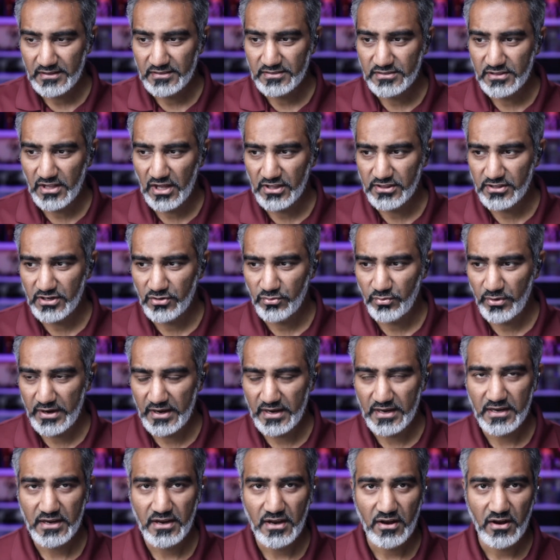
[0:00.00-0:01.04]
another
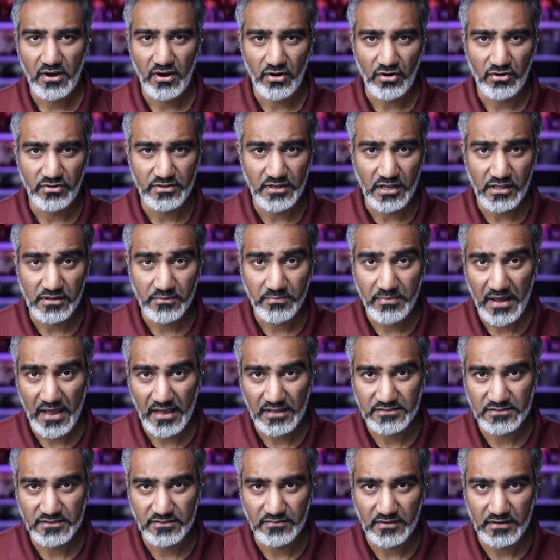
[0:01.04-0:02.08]
way or another
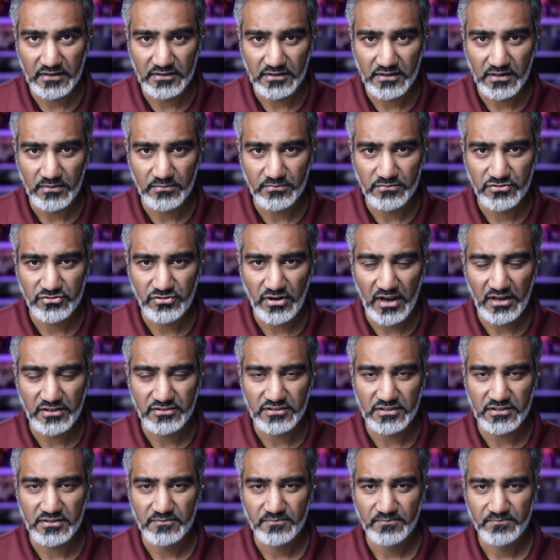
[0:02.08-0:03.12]
passive income
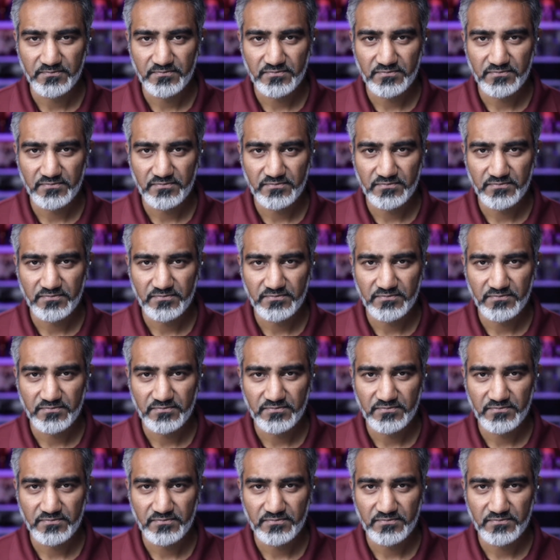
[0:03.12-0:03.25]
strategy.